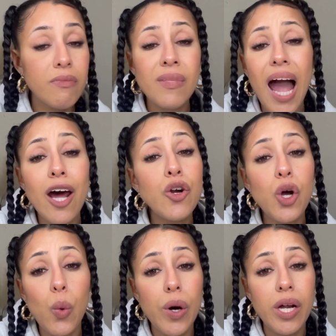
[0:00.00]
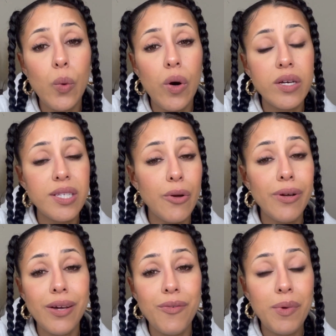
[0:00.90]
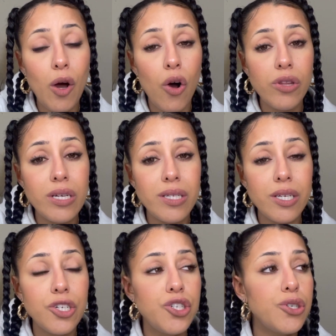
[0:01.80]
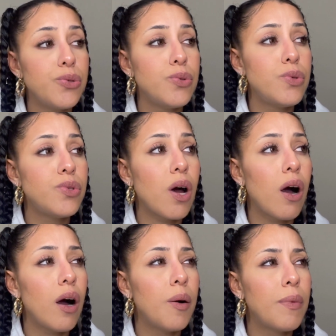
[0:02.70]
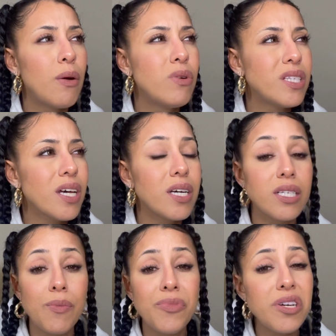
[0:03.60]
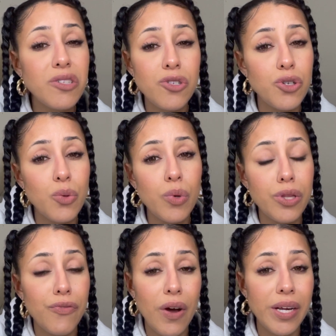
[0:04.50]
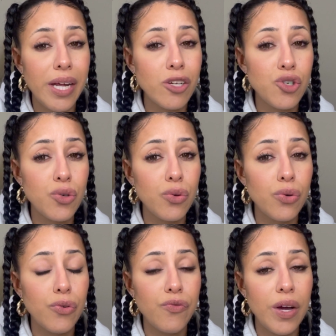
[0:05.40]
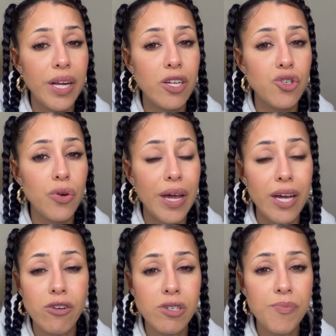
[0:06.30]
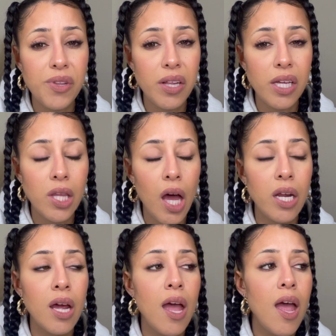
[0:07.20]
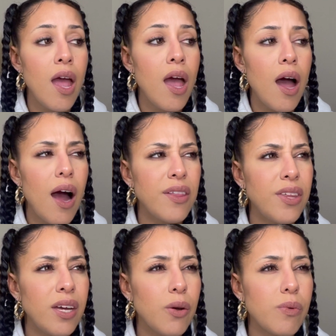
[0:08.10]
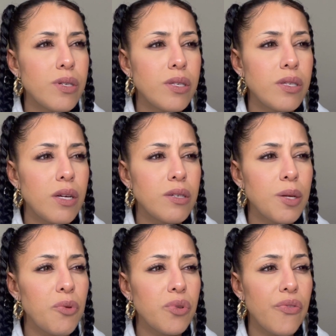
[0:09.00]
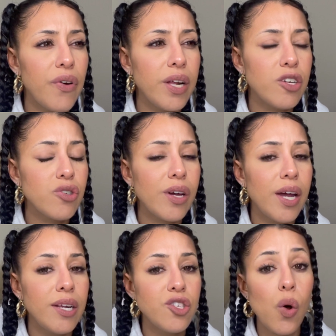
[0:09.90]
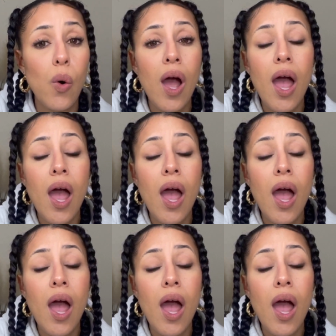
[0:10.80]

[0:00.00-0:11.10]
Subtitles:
I don't know what it was. They were giving me all these issues. It was like something to do with the financial aid or something like that. I think it was something with the financial aid. So